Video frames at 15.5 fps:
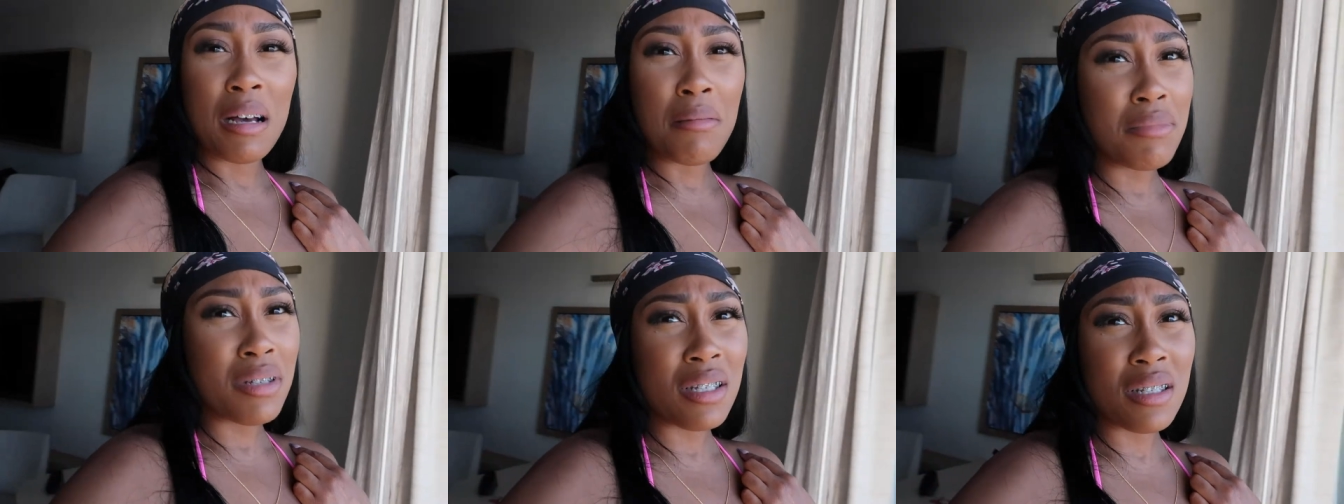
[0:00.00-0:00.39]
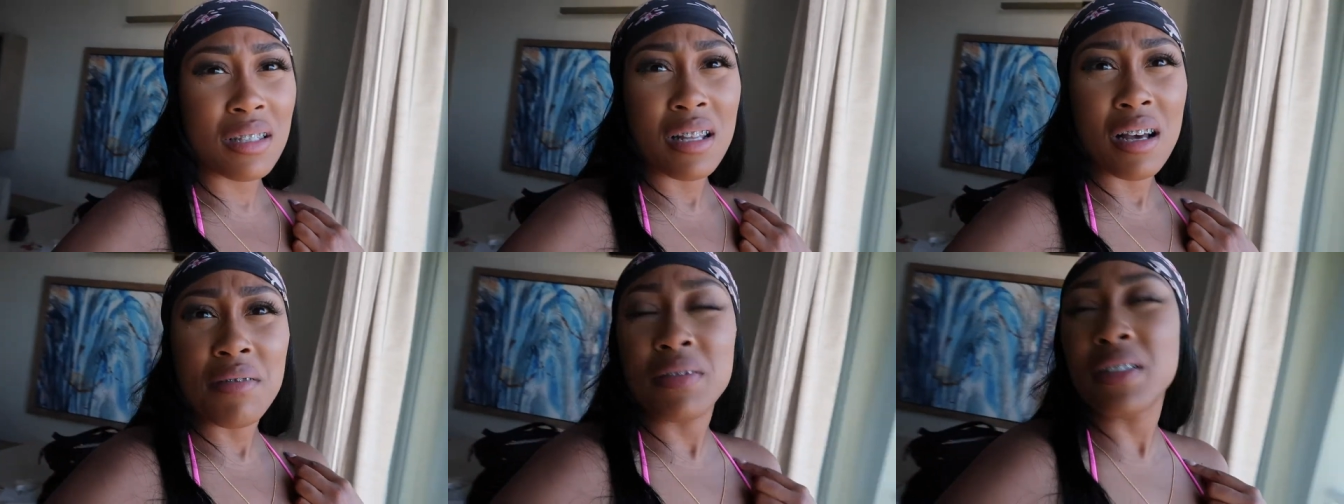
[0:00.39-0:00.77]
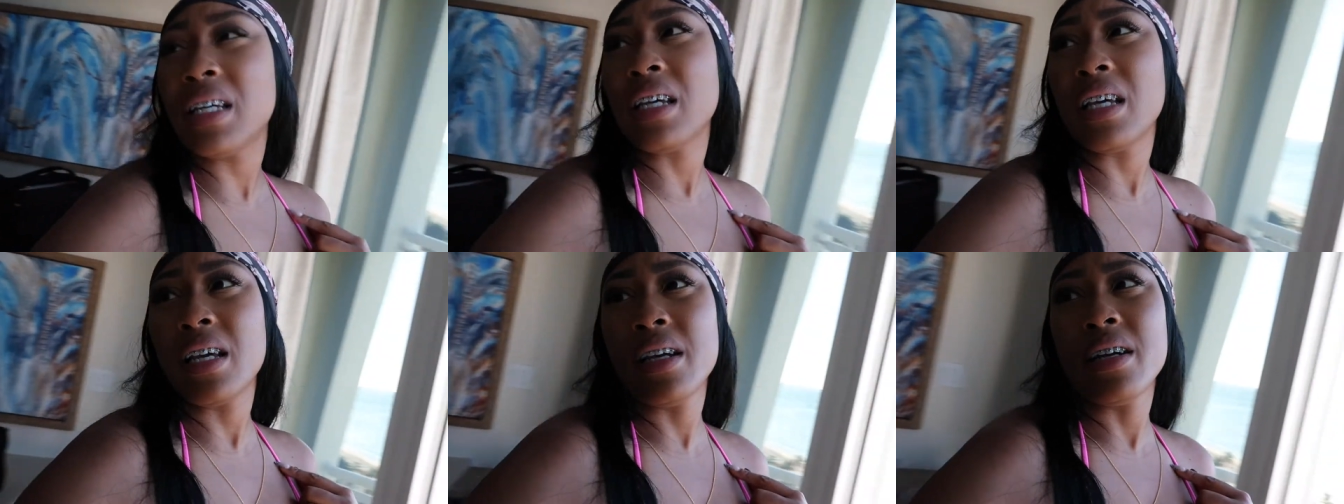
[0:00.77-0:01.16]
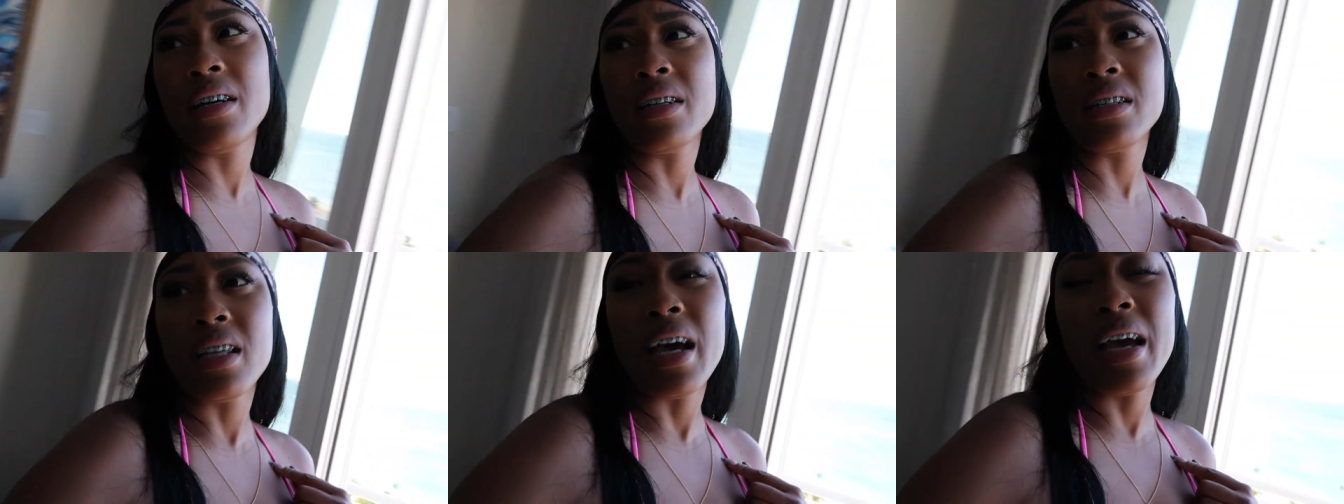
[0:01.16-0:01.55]
I'm just loving it
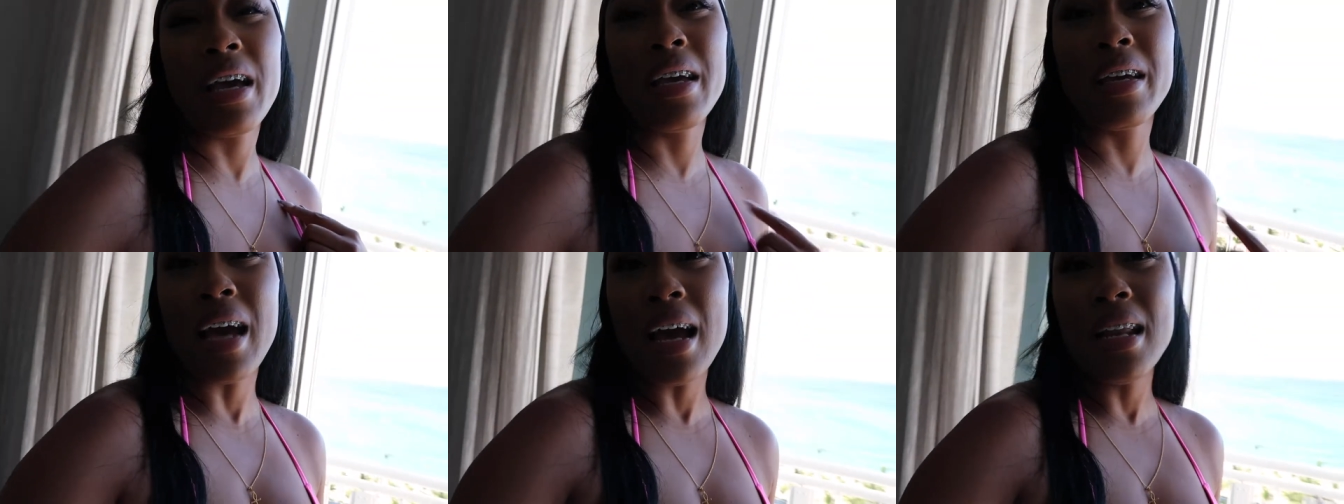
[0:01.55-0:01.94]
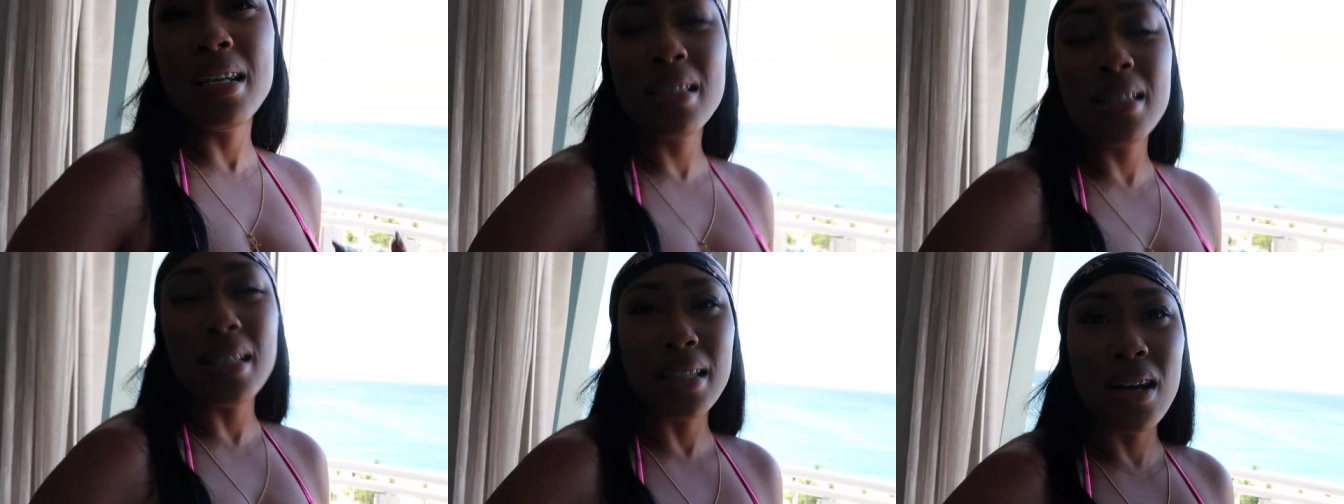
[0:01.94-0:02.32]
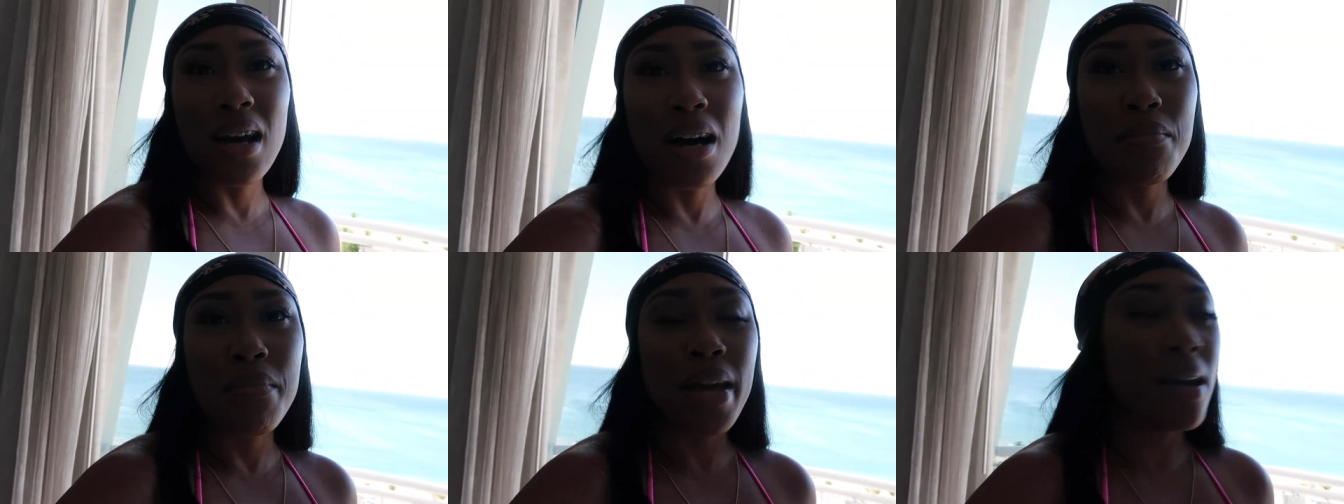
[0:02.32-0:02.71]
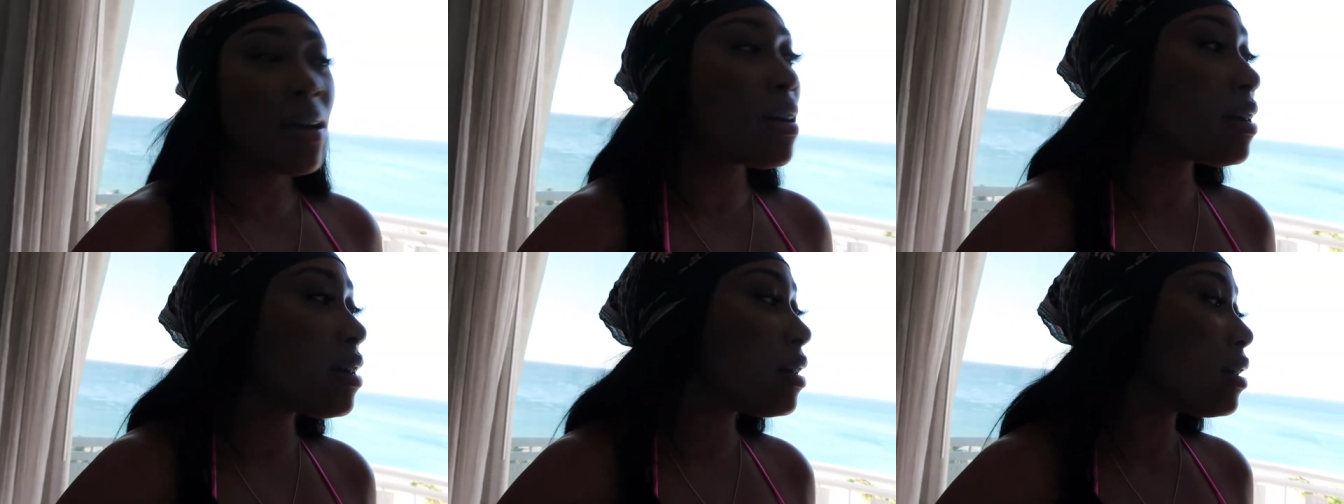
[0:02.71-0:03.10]
here. Like, I need to come
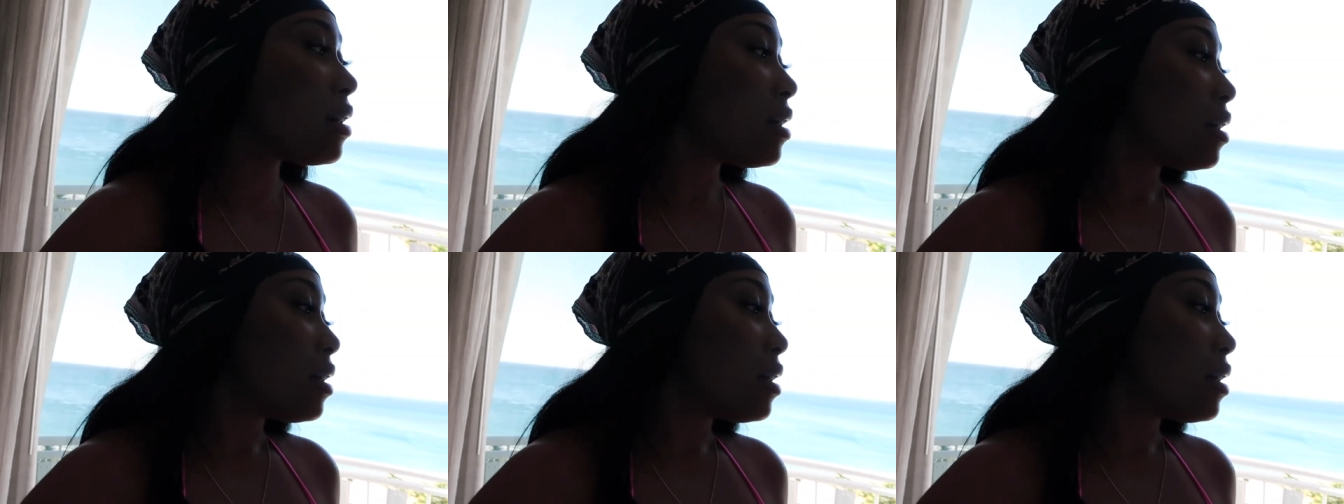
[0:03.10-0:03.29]
here